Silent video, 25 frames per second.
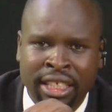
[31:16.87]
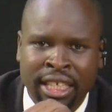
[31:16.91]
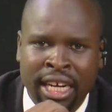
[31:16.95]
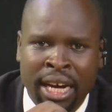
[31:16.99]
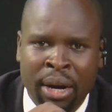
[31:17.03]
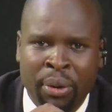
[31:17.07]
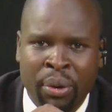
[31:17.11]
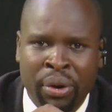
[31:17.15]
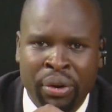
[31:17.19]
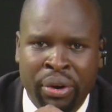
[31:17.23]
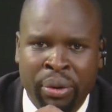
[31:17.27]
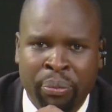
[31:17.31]

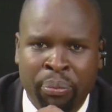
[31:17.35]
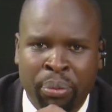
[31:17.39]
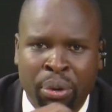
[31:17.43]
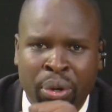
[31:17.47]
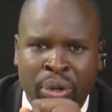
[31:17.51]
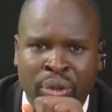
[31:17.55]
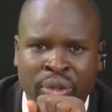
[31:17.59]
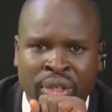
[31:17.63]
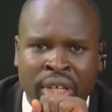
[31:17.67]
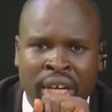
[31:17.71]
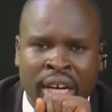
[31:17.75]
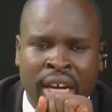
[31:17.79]
our
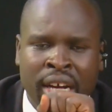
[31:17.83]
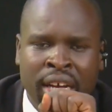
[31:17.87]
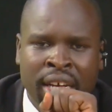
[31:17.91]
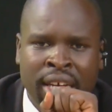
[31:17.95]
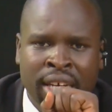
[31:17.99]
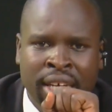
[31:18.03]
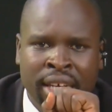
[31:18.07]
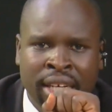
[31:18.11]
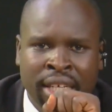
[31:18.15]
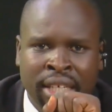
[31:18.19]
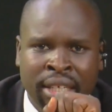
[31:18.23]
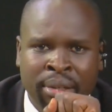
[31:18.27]
reporter
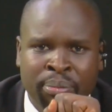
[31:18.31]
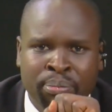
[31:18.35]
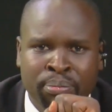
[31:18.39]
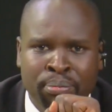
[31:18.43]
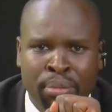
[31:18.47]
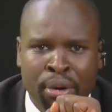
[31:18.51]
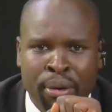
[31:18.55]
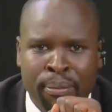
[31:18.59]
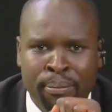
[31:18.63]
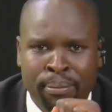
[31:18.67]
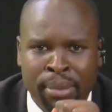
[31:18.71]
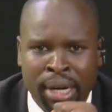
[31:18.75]
in
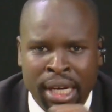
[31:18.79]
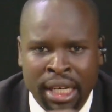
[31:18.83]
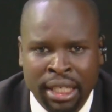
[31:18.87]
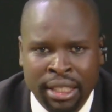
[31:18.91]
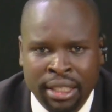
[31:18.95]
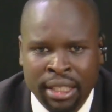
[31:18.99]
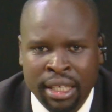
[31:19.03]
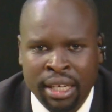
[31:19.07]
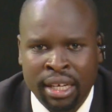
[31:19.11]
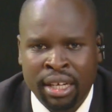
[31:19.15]
Bomet